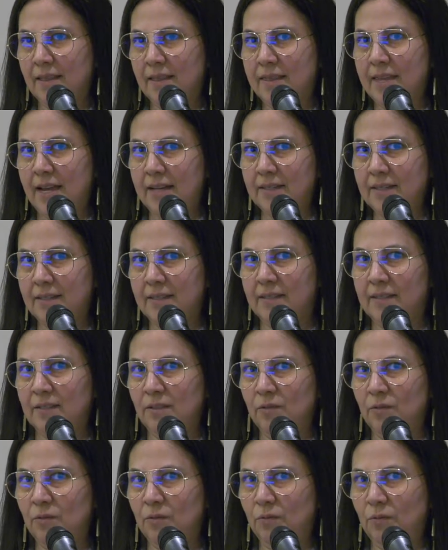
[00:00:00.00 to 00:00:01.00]
that's
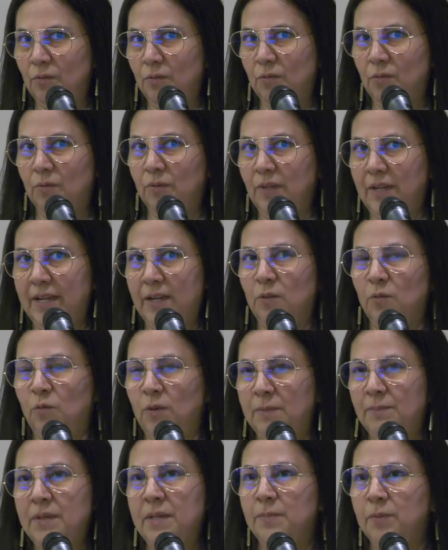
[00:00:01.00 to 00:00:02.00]
like
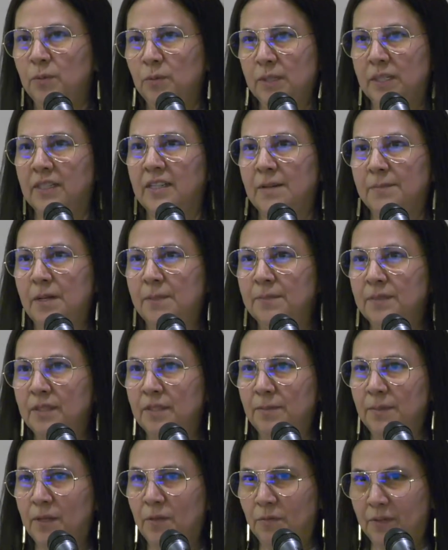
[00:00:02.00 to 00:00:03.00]
when people would come up
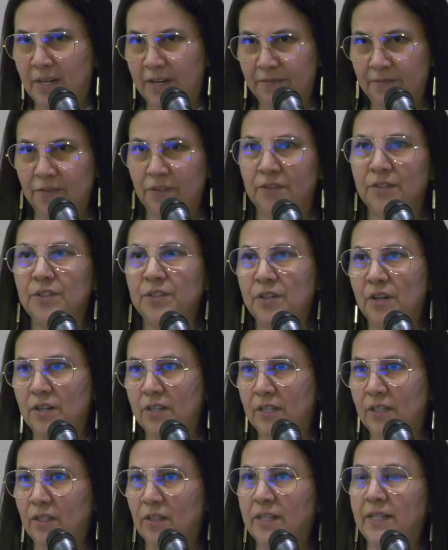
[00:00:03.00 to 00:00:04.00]
to me when I first
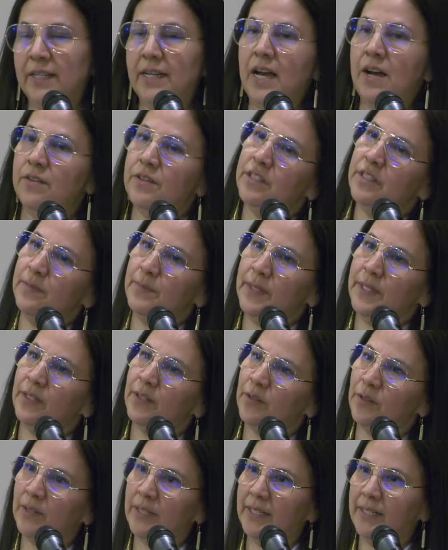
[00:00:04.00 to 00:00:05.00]
started learning how to speak
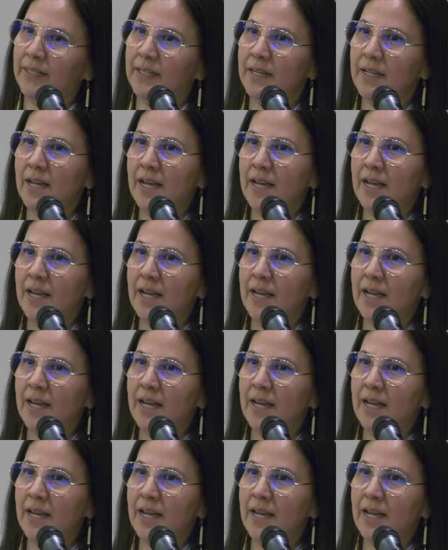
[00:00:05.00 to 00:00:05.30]
Cree,